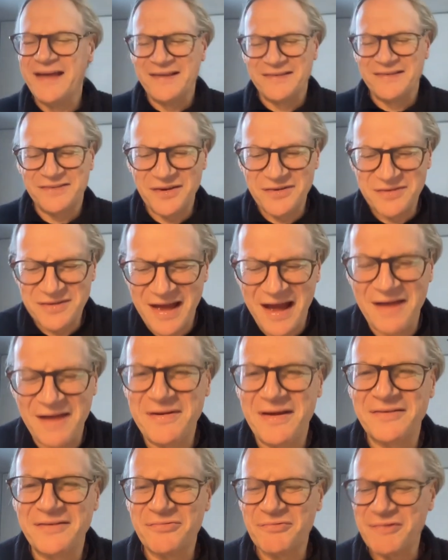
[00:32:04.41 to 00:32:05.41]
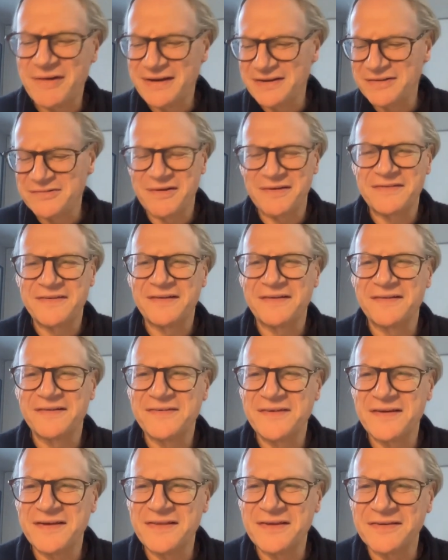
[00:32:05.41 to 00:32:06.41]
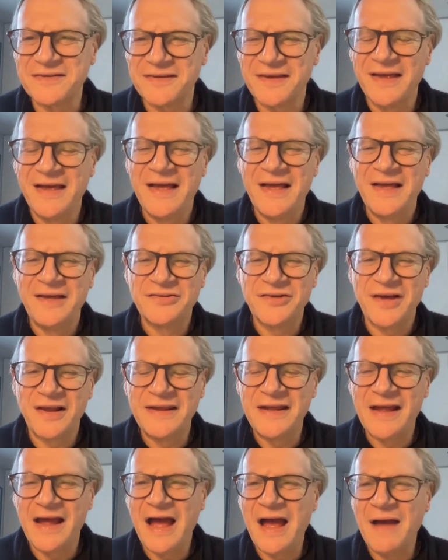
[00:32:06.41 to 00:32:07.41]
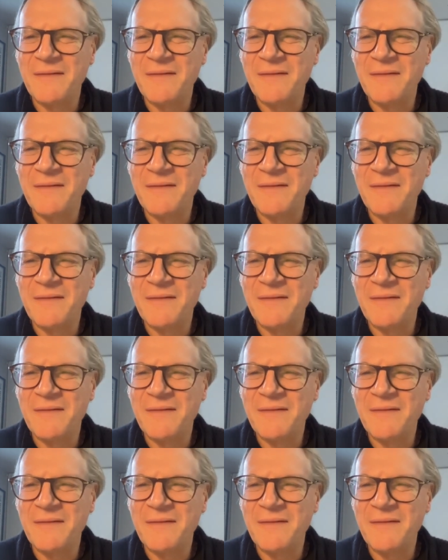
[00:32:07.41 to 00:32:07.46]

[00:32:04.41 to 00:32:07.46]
So, I mean, it's really interesting to see this, Shelley.